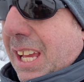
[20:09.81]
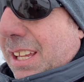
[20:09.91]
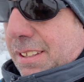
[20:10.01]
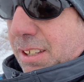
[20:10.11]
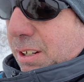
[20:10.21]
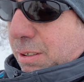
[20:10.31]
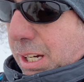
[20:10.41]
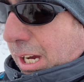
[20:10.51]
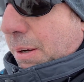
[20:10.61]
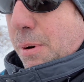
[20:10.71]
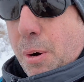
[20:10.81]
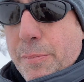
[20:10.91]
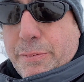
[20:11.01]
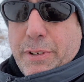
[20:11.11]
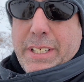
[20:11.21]
So I'm home
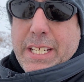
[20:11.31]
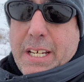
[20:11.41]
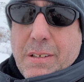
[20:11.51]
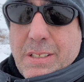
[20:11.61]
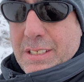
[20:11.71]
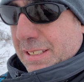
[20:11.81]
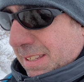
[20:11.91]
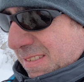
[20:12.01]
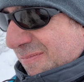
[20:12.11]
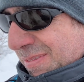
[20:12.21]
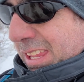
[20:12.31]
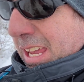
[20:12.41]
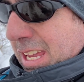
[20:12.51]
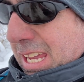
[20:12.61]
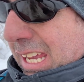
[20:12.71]
free now.
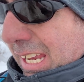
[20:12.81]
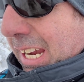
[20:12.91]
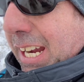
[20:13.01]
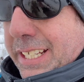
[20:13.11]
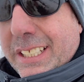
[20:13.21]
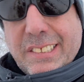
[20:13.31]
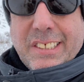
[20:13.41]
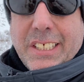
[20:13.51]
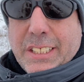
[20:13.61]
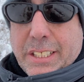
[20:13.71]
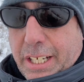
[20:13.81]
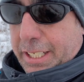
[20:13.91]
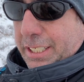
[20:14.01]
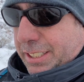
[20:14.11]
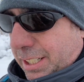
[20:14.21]
I did see another
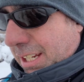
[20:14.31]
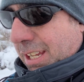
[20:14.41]
hiker.